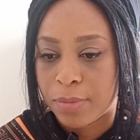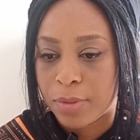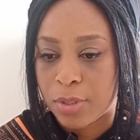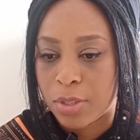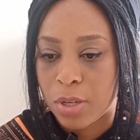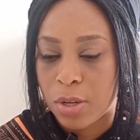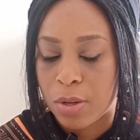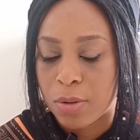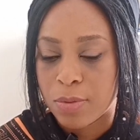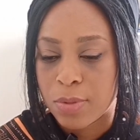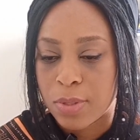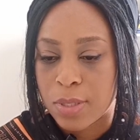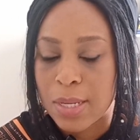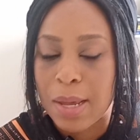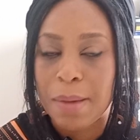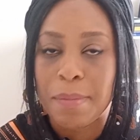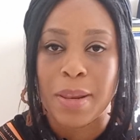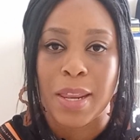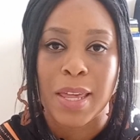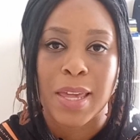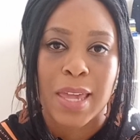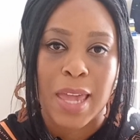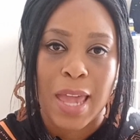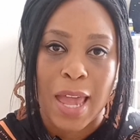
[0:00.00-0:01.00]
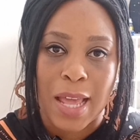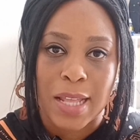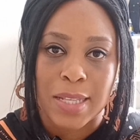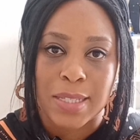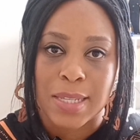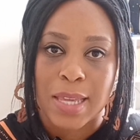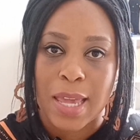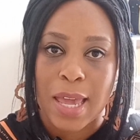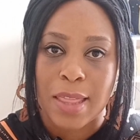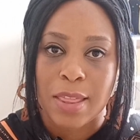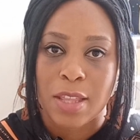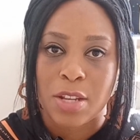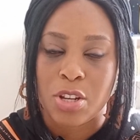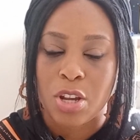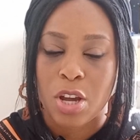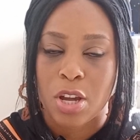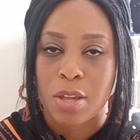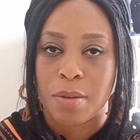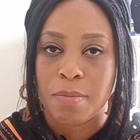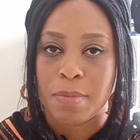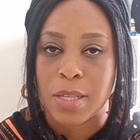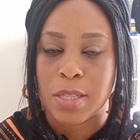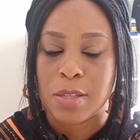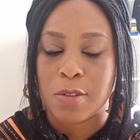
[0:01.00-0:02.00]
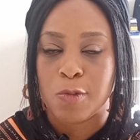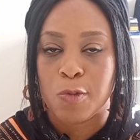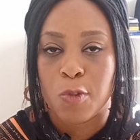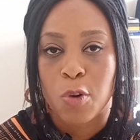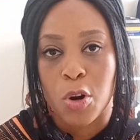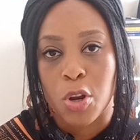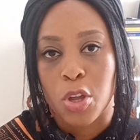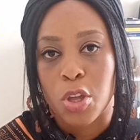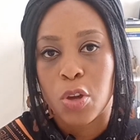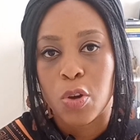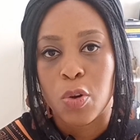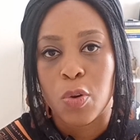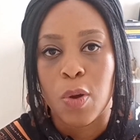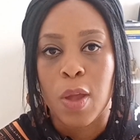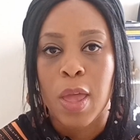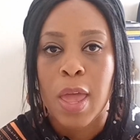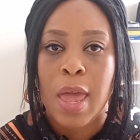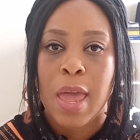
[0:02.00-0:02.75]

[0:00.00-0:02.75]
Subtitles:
so somebody can scan the documents for you